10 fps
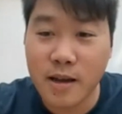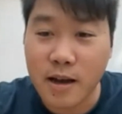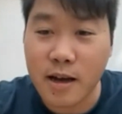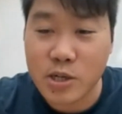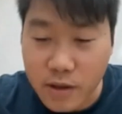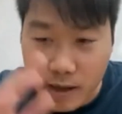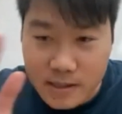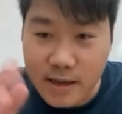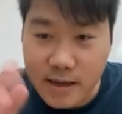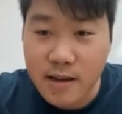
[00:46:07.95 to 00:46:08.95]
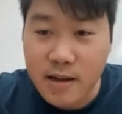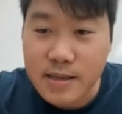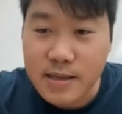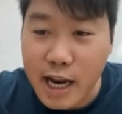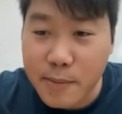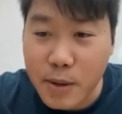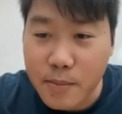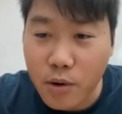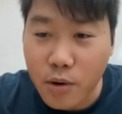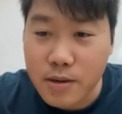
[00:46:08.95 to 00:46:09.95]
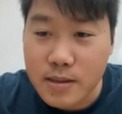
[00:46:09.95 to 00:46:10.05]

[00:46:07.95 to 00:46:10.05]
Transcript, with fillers: uh, Srinath said to add a bit more,